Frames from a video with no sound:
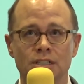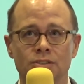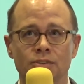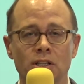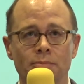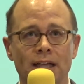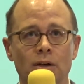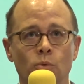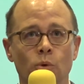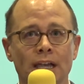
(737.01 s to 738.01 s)
develop
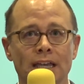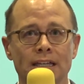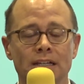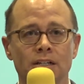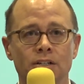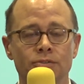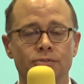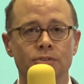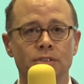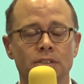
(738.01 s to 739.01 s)
that way
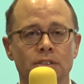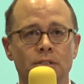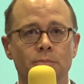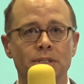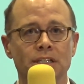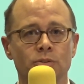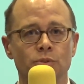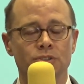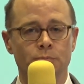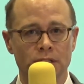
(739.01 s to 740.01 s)
of being
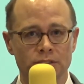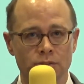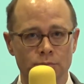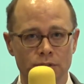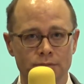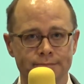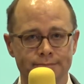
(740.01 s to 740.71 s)
responsible